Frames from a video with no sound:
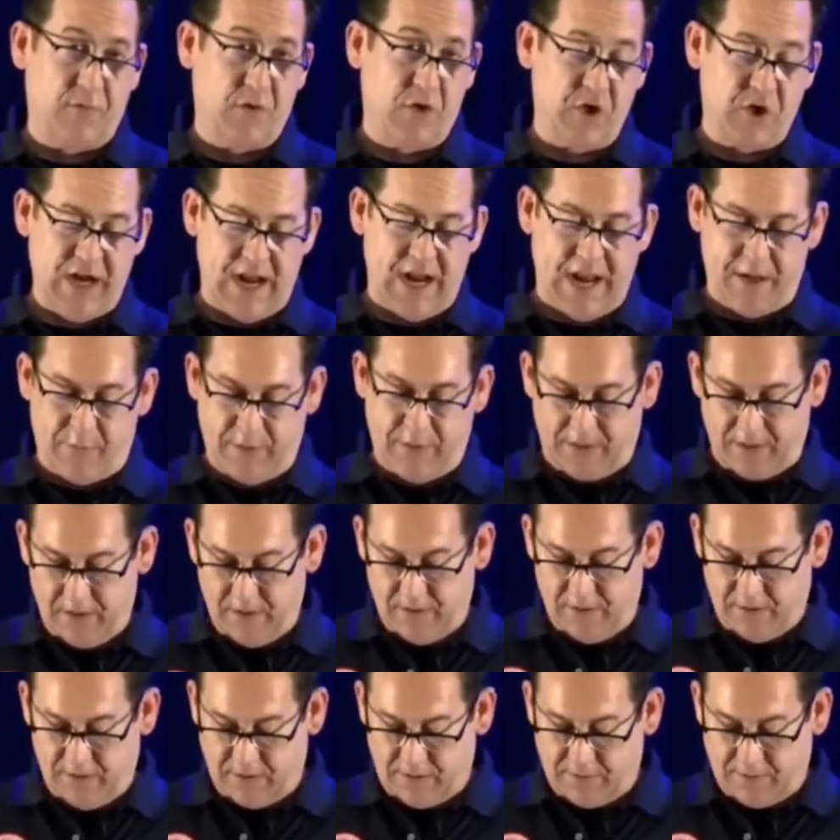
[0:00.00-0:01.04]
foreshadowing
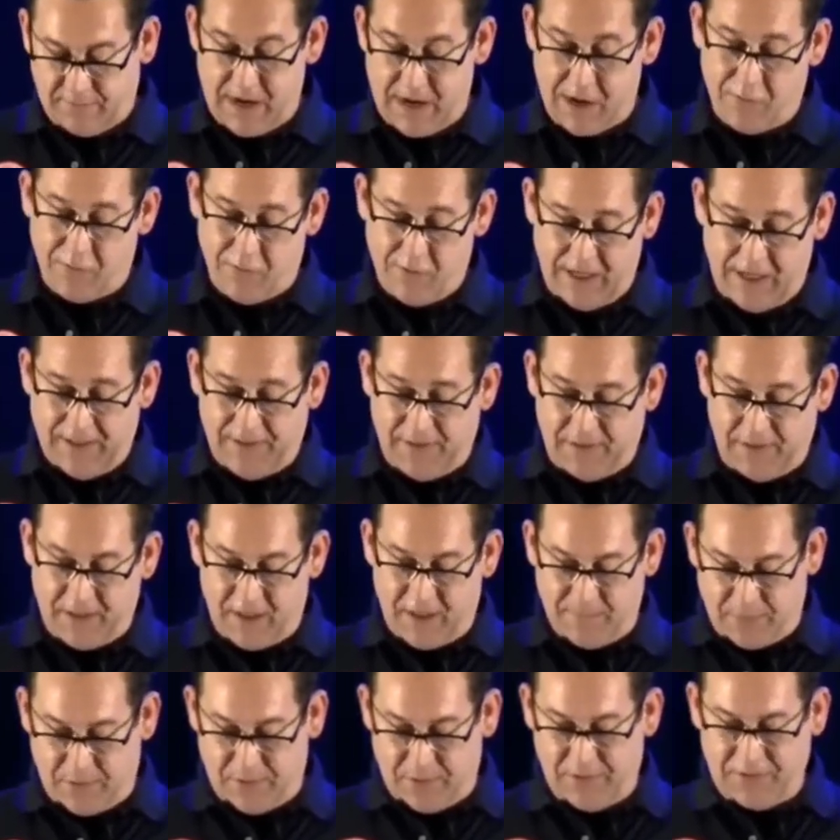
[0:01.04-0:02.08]
of how
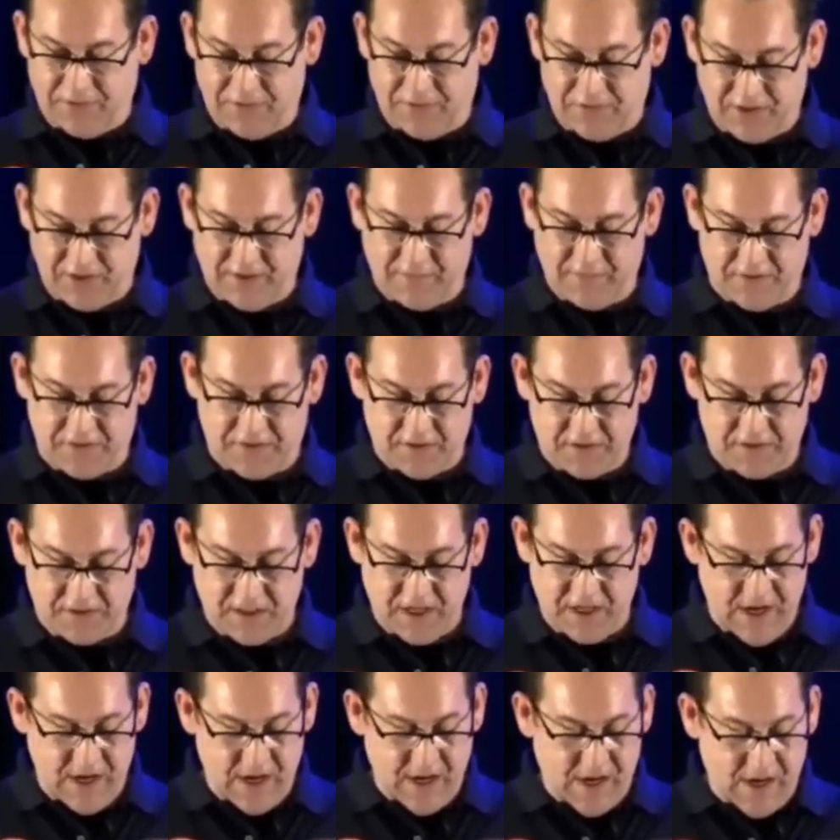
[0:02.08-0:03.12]
Raytheon Polar Services
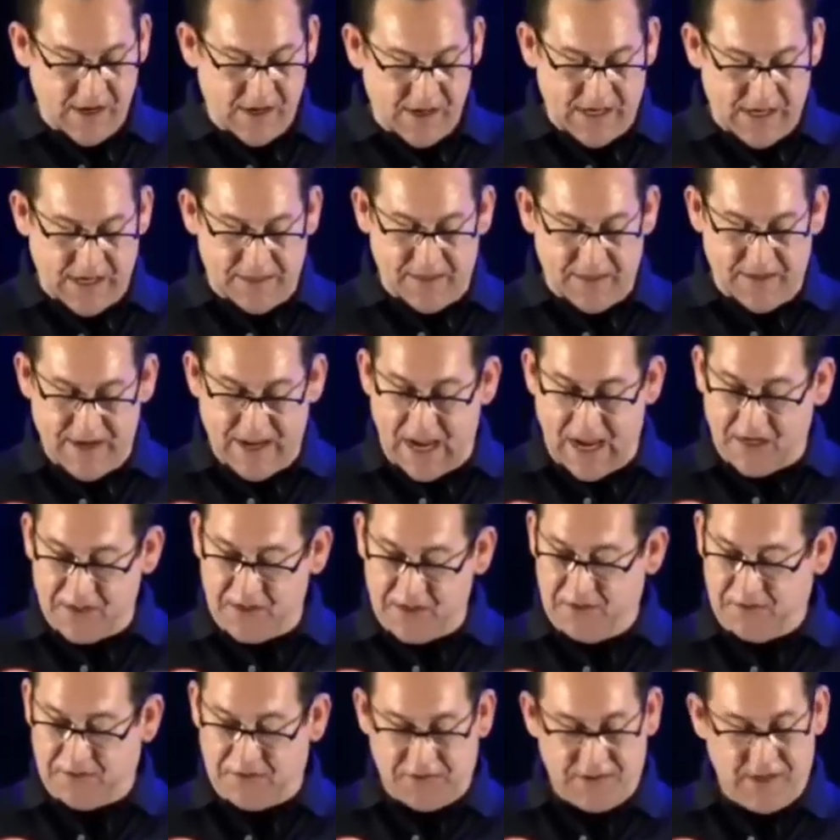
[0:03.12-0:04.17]
and the
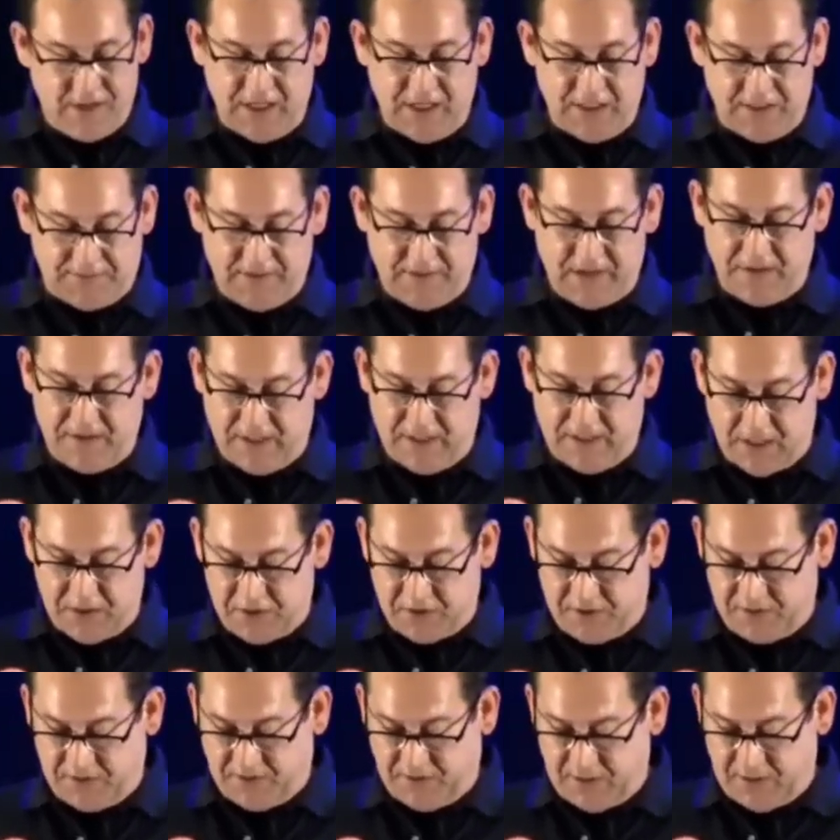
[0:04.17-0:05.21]
National Science
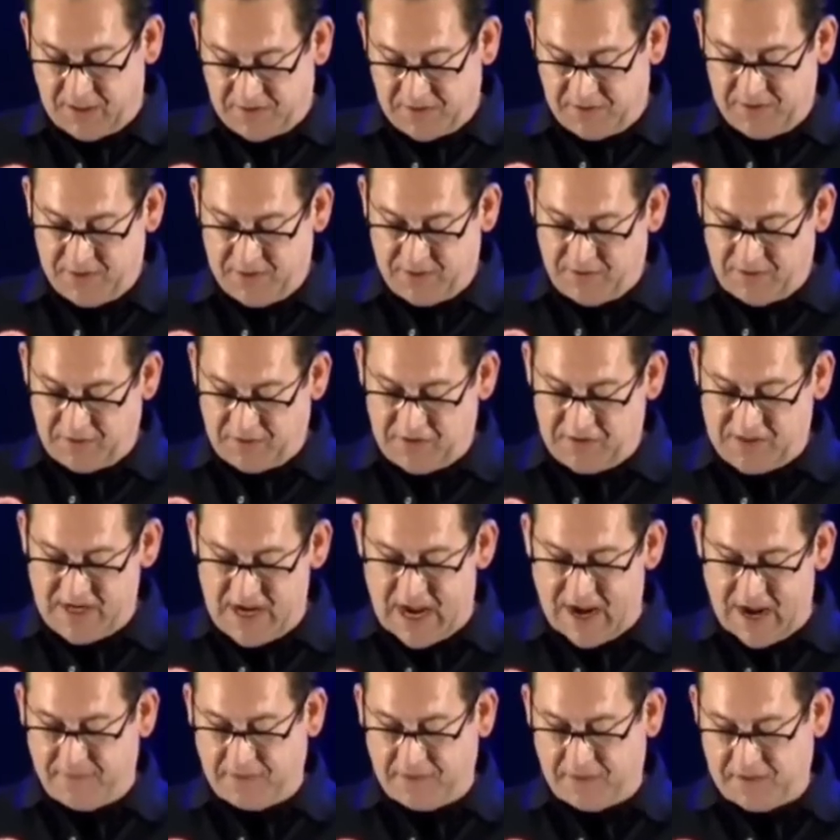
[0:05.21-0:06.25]
Foundation consider the
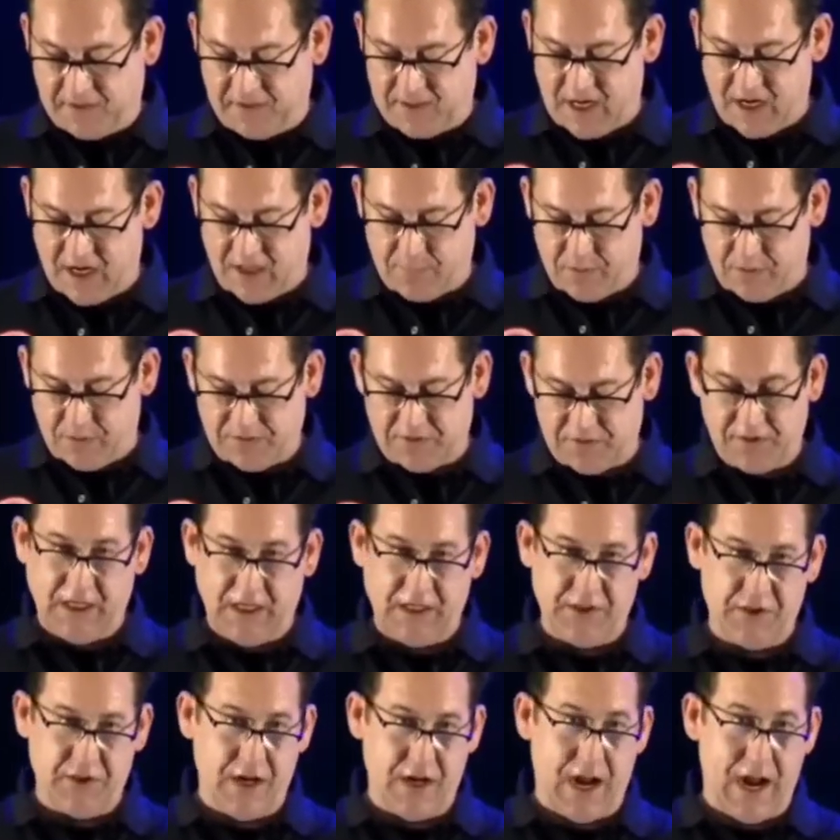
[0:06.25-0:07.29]
staff at the South Pole
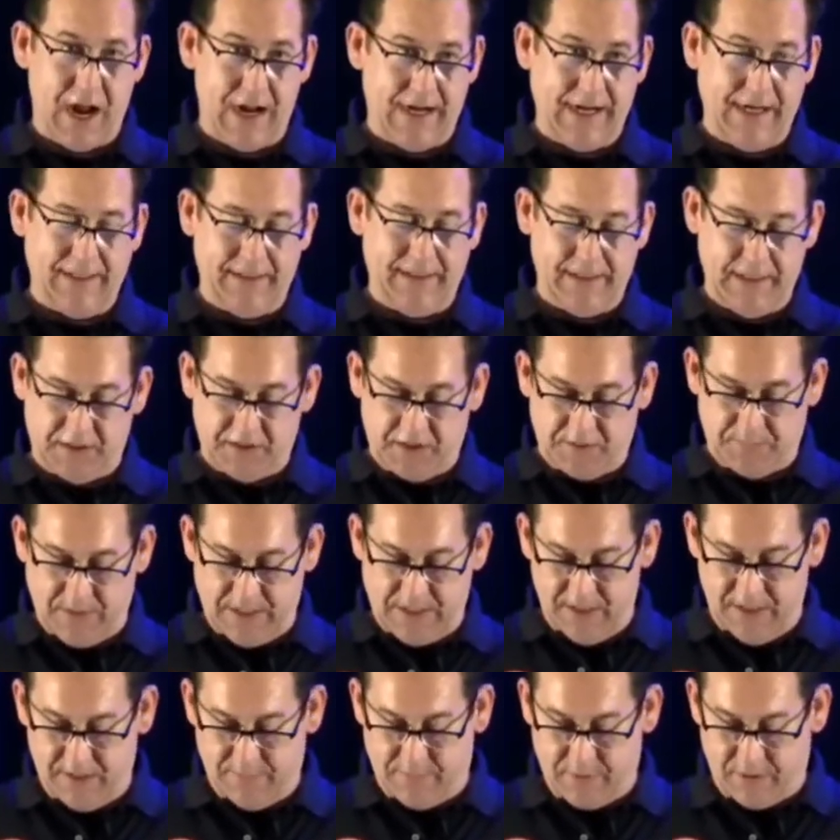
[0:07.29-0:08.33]
Station highly
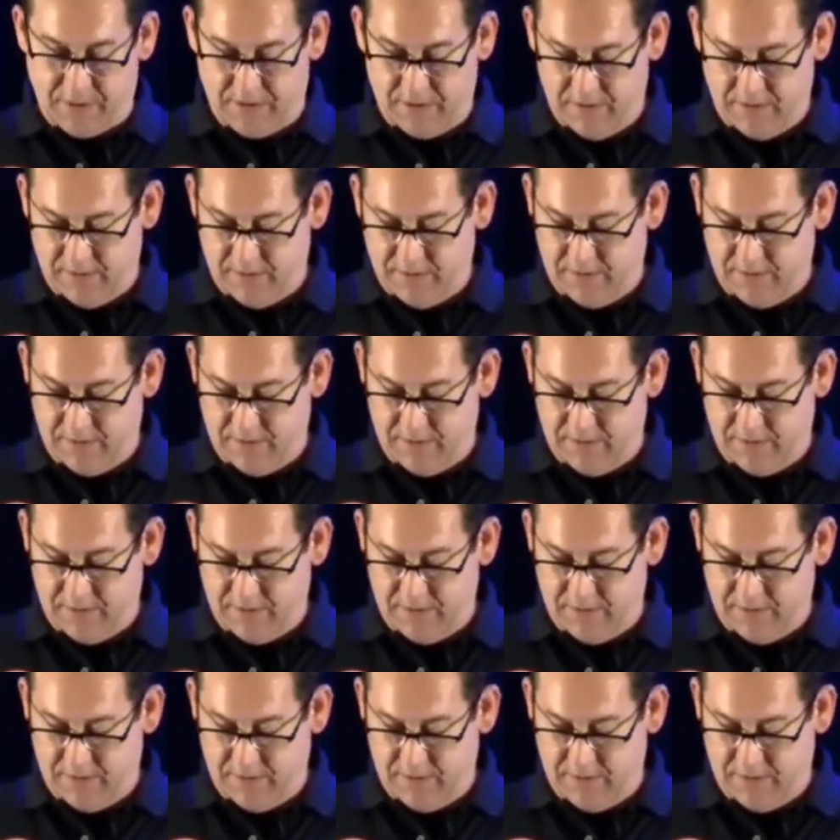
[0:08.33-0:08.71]
expendable.